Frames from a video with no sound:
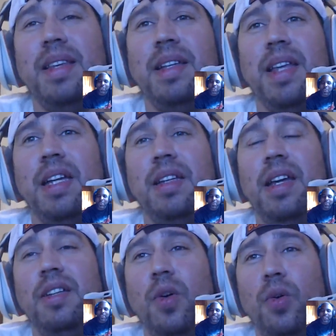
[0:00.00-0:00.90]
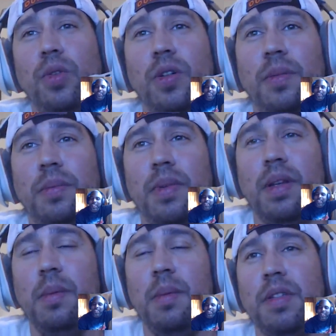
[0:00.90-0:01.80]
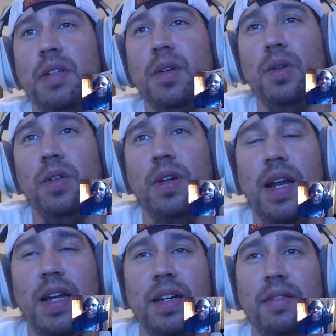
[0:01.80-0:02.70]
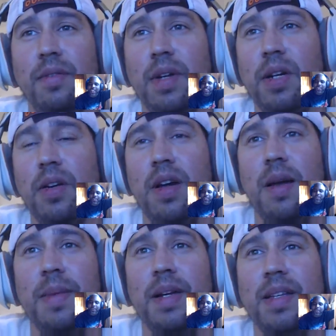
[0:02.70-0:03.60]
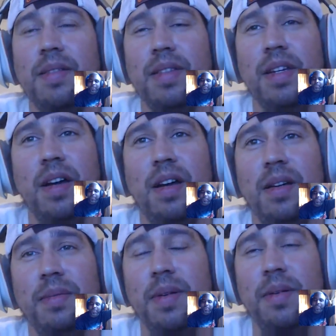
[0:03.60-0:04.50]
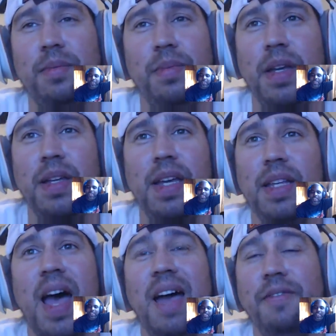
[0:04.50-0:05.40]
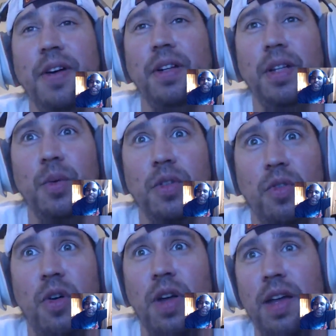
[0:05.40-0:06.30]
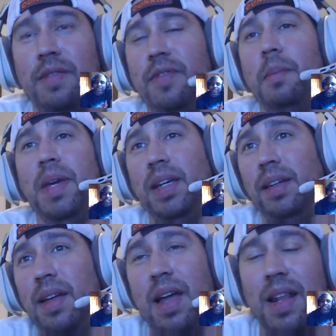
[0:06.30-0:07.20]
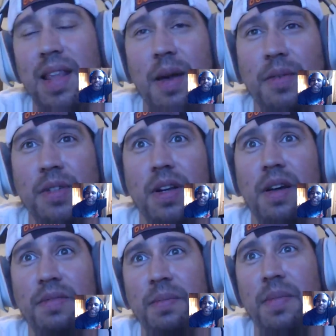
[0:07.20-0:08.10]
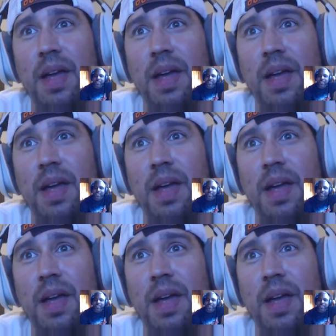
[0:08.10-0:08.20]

I think they told her. They must have told her. I didn't read her comment because I was like, oh, well. I felt it was wrong, and for me, that was enough.